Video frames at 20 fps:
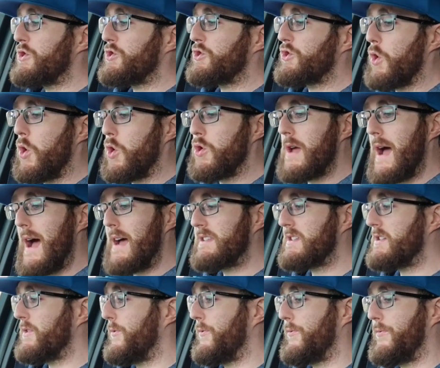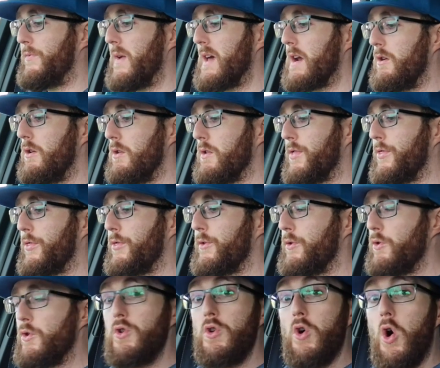control, you had to fiddle
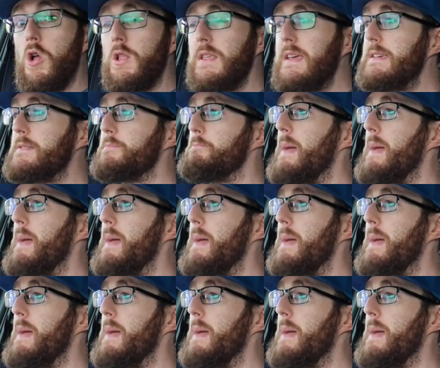through all these